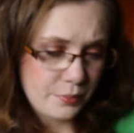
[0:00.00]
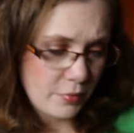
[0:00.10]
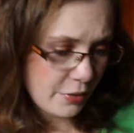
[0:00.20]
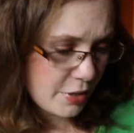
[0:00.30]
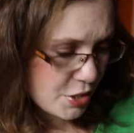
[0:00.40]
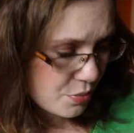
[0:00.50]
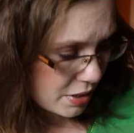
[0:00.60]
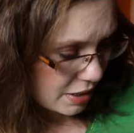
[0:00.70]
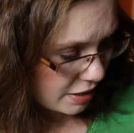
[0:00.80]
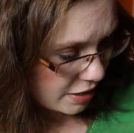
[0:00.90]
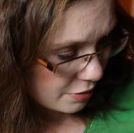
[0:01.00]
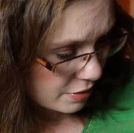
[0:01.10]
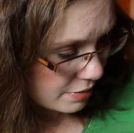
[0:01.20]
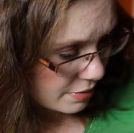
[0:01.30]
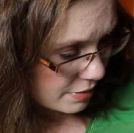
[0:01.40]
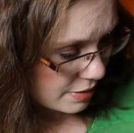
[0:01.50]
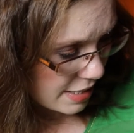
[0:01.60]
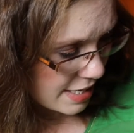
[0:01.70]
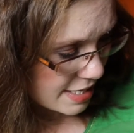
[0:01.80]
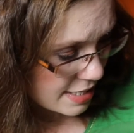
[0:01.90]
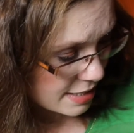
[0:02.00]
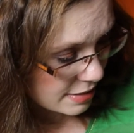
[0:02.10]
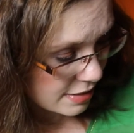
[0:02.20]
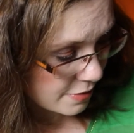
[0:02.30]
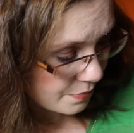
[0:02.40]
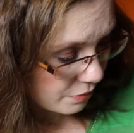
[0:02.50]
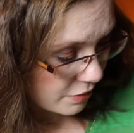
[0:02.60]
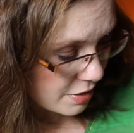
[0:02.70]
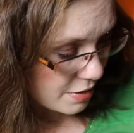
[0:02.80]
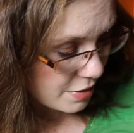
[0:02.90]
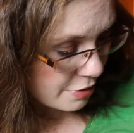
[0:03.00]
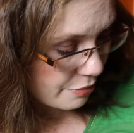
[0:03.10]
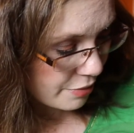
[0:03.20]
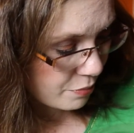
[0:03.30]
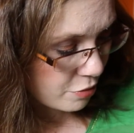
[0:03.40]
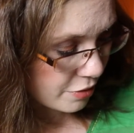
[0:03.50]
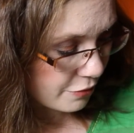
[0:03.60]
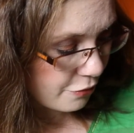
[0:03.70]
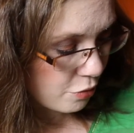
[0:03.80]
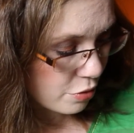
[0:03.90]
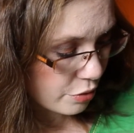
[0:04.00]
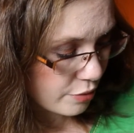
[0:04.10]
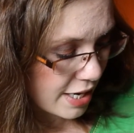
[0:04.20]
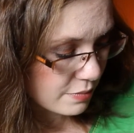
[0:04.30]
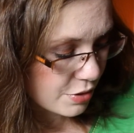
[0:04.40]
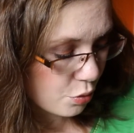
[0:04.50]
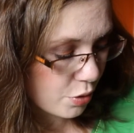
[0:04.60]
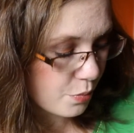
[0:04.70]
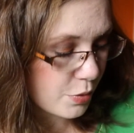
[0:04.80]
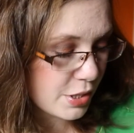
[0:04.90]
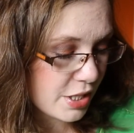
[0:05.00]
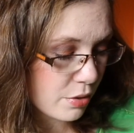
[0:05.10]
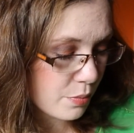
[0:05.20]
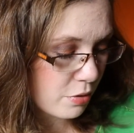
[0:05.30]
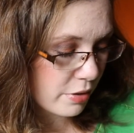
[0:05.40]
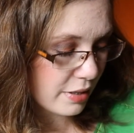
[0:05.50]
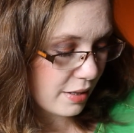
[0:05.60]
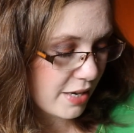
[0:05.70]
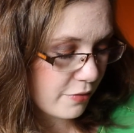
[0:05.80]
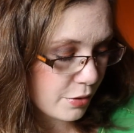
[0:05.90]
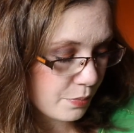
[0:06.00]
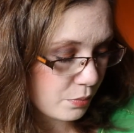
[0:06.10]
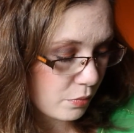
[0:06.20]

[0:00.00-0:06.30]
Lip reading: This one here has 3.4 grams or 0.11